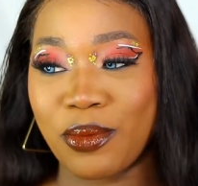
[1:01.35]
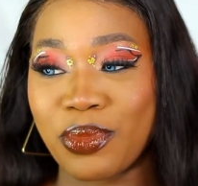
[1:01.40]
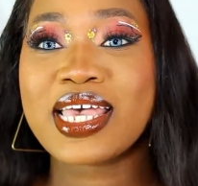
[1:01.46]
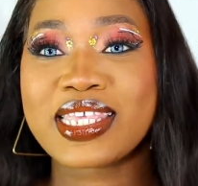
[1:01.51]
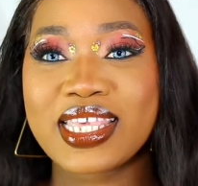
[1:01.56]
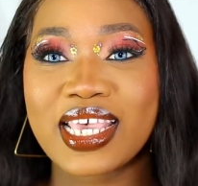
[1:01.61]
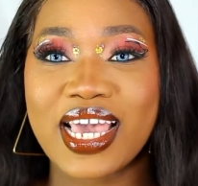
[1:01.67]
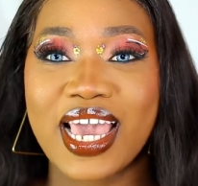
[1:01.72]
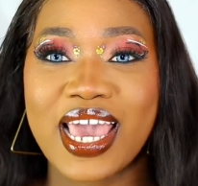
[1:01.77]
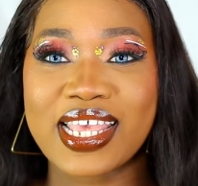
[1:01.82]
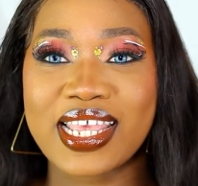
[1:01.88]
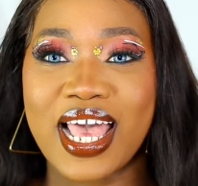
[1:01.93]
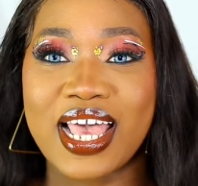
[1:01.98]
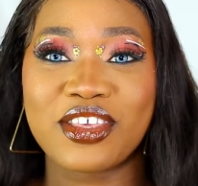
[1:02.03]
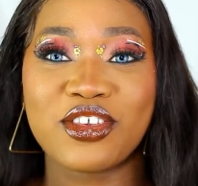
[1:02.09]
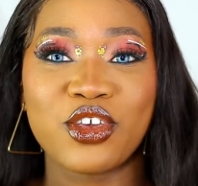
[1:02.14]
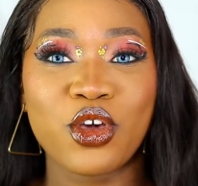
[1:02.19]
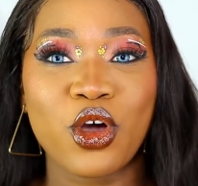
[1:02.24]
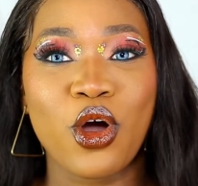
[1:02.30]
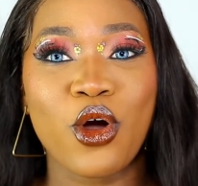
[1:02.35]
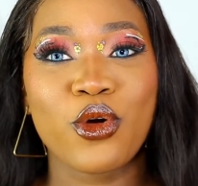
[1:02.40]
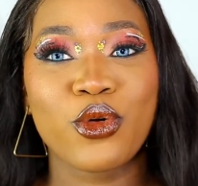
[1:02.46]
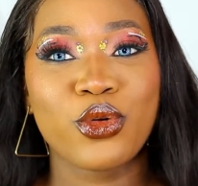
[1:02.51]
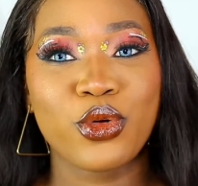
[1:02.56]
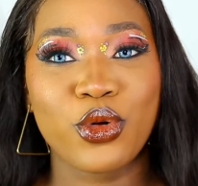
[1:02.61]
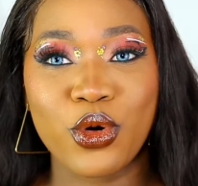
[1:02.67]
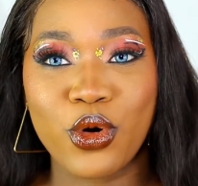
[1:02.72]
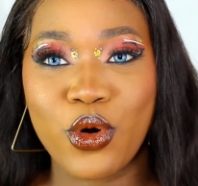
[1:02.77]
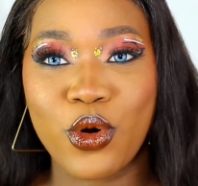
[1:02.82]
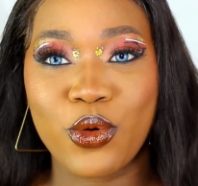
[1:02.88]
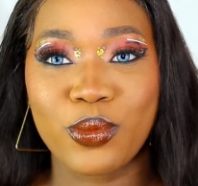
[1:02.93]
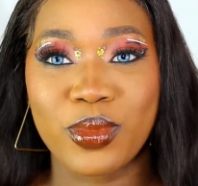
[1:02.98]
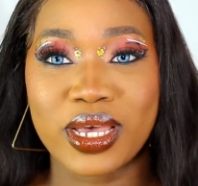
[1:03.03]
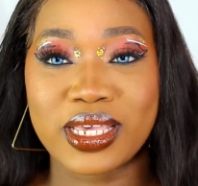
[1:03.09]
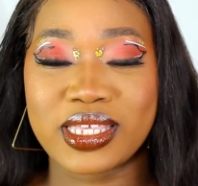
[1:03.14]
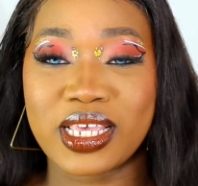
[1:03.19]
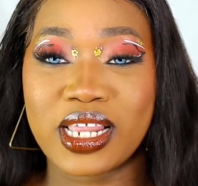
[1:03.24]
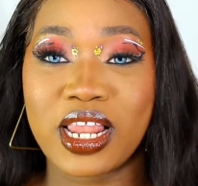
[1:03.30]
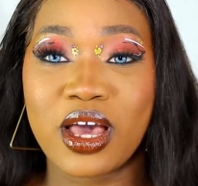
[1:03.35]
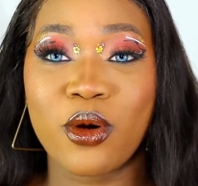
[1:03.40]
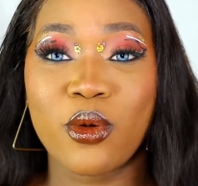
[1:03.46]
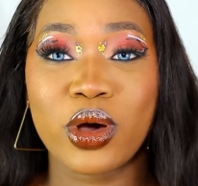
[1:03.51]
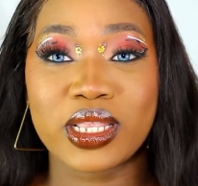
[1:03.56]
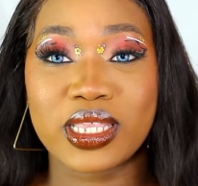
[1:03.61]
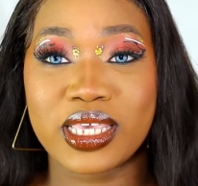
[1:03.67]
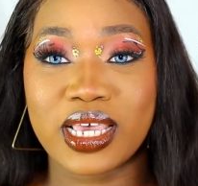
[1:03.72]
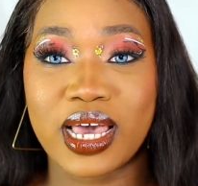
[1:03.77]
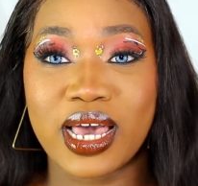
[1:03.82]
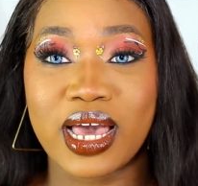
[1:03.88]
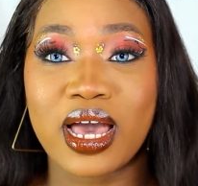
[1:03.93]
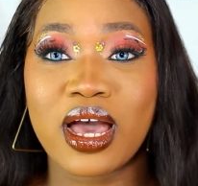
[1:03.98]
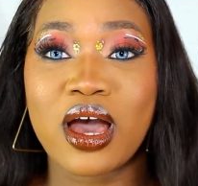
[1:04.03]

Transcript: So guys, as you all know, micellar water